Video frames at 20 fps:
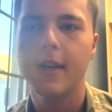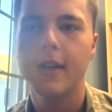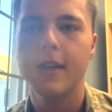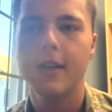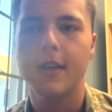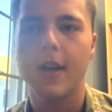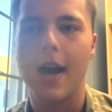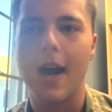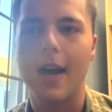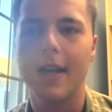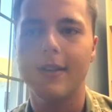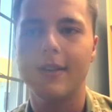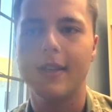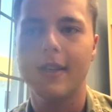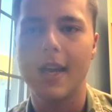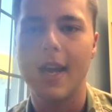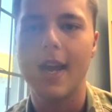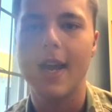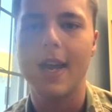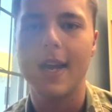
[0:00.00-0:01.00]
So I'd
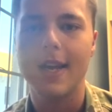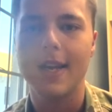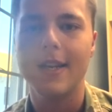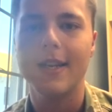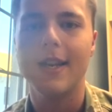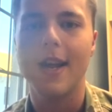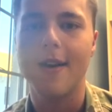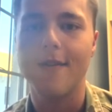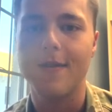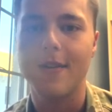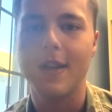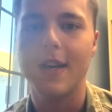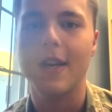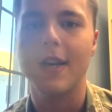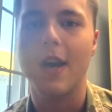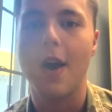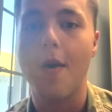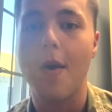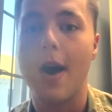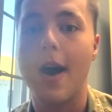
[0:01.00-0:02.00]
say definitely
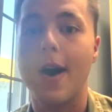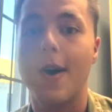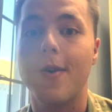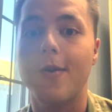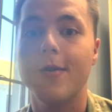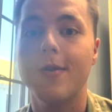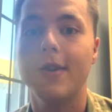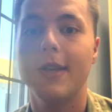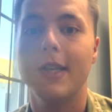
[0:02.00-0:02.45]
go out